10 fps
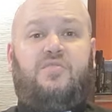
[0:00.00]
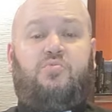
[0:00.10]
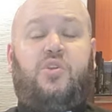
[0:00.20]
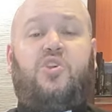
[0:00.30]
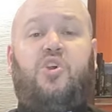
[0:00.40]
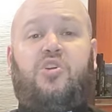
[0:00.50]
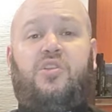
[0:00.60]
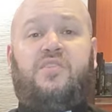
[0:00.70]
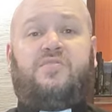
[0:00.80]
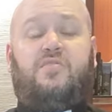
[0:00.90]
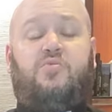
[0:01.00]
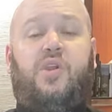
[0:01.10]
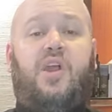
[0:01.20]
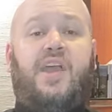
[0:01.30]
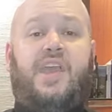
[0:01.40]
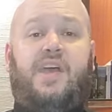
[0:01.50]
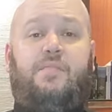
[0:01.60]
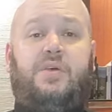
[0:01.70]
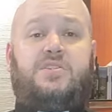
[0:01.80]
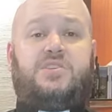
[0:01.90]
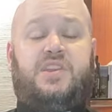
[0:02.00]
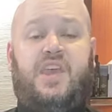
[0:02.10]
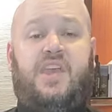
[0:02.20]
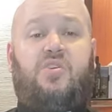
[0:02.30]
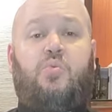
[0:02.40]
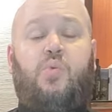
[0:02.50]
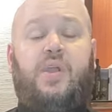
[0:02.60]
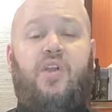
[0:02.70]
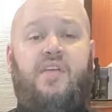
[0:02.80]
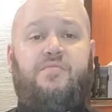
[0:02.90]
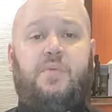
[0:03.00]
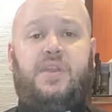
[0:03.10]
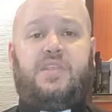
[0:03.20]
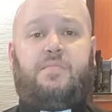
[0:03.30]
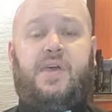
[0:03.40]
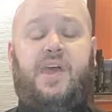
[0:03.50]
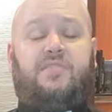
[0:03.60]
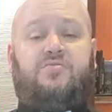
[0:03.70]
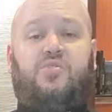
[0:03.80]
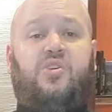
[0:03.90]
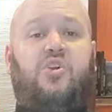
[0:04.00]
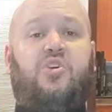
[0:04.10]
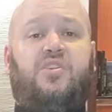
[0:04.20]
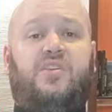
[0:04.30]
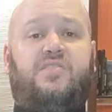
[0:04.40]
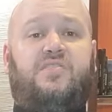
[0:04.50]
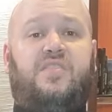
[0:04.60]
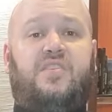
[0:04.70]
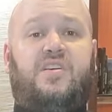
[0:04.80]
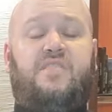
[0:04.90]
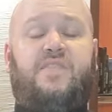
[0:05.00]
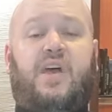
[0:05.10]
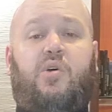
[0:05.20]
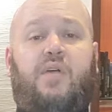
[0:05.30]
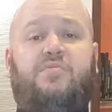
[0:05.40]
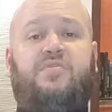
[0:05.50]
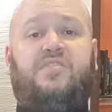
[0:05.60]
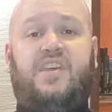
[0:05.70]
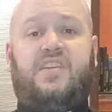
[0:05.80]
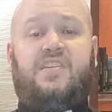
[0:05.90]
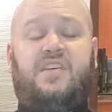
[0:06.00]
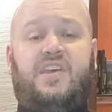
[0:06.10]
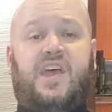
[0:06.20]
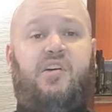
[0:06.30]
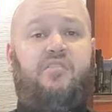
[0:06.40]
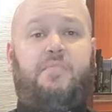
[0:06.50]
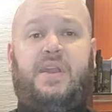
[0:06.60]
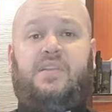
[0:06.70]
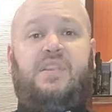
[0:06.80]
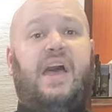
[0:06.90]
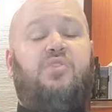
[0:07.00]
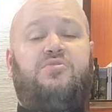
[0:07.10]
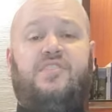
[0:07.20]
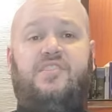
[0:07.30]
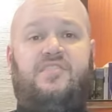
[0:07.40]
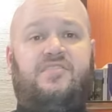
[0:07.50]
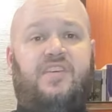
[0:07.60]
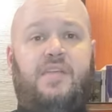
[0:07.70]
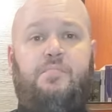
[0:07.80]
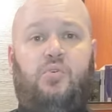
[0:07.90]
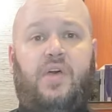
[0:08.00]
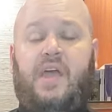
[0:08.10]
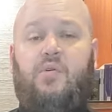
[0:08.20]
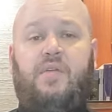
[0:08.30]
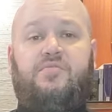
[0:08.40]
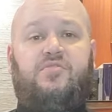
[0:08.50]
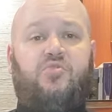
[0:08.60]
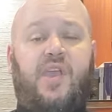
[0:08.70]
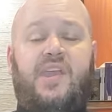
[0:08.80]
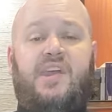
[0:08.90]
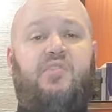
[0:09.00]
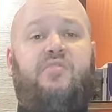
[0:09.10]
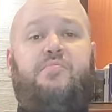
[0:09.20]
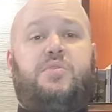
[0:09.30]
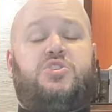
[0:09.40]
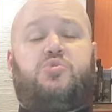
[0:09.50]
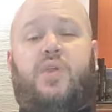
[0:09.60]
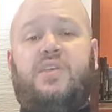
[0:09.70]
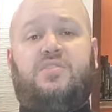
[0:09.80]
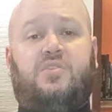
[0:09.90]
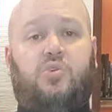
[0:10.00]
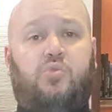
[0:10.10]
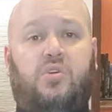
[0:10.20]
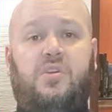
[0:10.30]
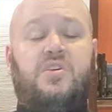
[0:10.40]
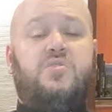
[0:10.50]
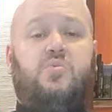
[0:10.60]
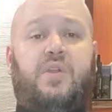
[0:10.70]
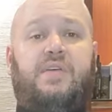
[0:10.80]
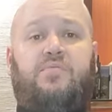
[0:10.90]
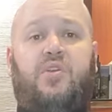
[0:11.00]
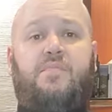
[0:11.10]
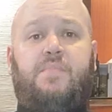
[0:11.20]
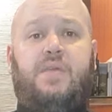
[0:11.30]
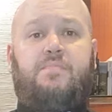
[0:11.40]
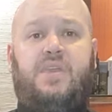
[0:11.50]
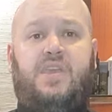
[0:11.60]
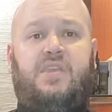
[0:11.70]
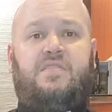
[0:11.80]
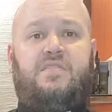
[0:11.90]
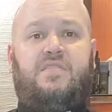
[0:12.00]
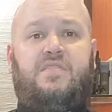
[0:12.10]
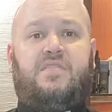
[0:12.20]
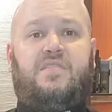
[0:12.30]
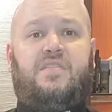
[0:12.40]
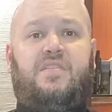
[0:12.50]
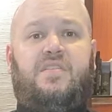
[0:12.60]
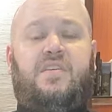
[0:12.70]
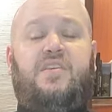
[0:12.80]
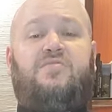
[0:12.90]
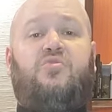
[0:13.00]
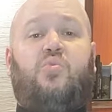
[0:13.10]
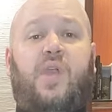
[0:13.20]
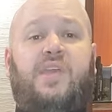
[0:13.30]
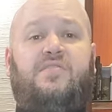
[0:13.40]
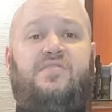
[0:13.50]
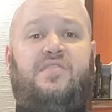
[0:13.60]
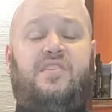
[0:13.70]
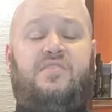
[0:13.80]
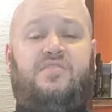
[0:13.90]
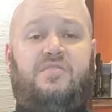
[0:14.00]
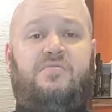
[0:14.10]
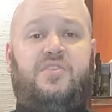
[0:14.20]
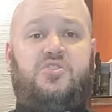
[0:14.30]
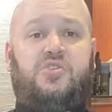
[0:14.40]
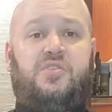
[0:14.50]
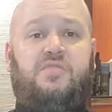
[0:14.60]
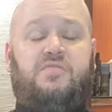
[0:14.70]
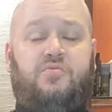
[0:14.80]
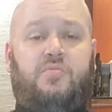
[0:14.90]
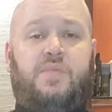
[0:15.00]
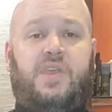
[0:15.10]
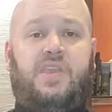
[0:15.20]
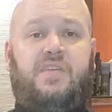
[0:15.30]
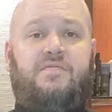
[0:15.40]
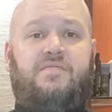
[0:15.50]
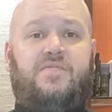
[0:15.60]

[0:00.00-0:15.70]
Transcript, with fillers: regardless of where I am today or where I've been in the past, regardless of how I've sinned, how I've been a lousy disciple, how I've strayed, how I've betrayed the Lord, whatever it may be. His grace is sufficient for me.